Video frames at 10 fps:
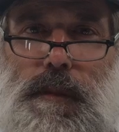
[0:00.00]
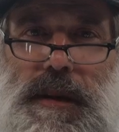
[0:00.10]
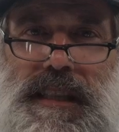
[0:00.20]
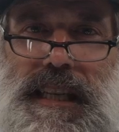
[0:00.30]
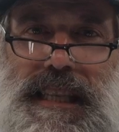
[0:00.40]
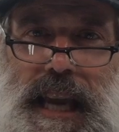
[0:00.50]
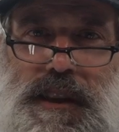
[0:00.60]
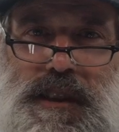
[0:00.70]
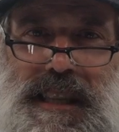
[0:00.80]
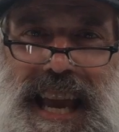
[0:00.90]
a busy
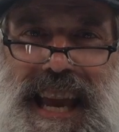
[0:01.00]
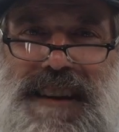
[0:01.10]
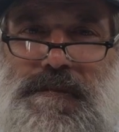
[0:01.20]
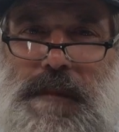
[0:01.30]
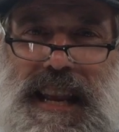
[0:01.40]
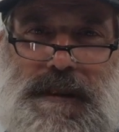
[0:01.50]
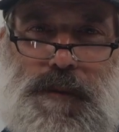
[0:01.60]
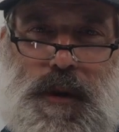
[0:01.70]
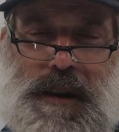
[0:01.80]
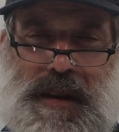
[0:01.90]
sales day, many
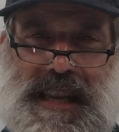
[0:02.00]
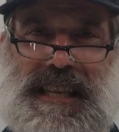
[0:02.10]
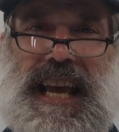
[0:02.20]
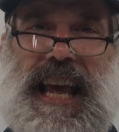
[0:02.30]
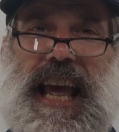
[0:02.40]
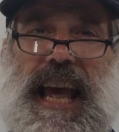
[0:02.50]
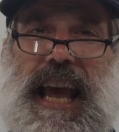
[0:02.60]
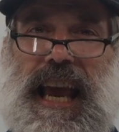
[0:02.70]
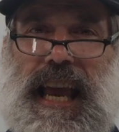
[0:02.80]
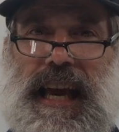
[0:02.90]
appointments.
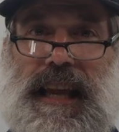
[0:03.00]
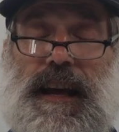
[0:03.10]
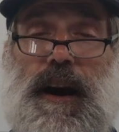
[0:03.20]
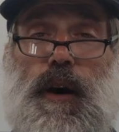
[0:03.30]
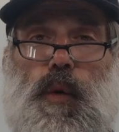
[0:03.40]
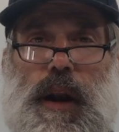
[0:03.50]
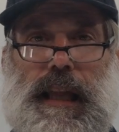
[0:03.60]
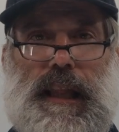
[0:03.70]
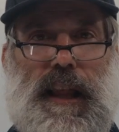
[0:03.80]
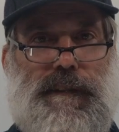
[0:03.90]
And what I
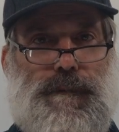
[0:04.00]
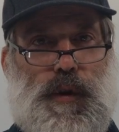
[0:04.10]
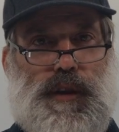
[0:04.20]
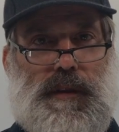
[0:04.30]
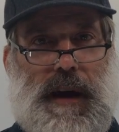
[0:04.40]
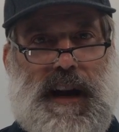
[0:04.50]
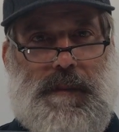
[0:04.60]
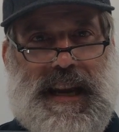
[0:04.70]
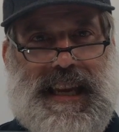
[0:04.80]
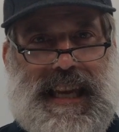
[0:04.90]
love most about it,
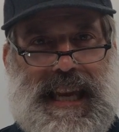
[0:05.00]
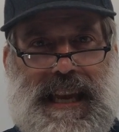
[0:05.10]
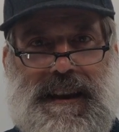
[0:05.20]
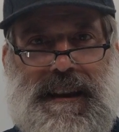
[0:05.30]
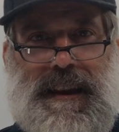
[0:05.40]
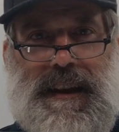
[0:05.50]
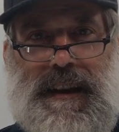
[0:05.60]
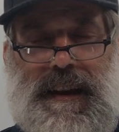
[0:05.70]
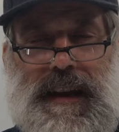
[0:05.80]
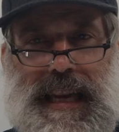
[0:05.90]
my key
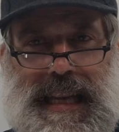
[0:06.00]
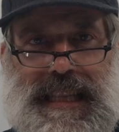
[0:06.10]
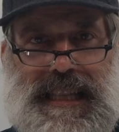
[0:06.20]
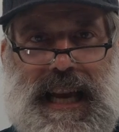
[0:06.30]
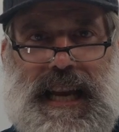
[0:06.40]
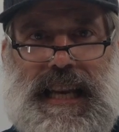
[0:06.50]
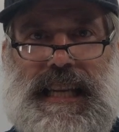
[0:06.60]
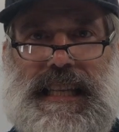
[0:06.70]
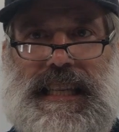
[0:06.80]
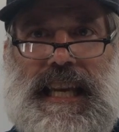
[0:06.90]
insight
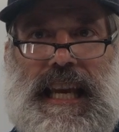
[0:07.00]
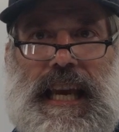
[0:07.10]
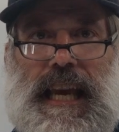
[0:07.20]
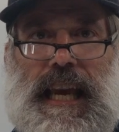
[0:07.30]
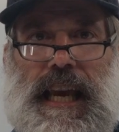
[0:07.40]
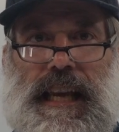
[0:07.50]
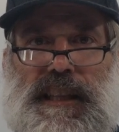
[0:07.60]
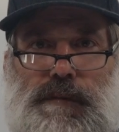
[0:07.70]
is it's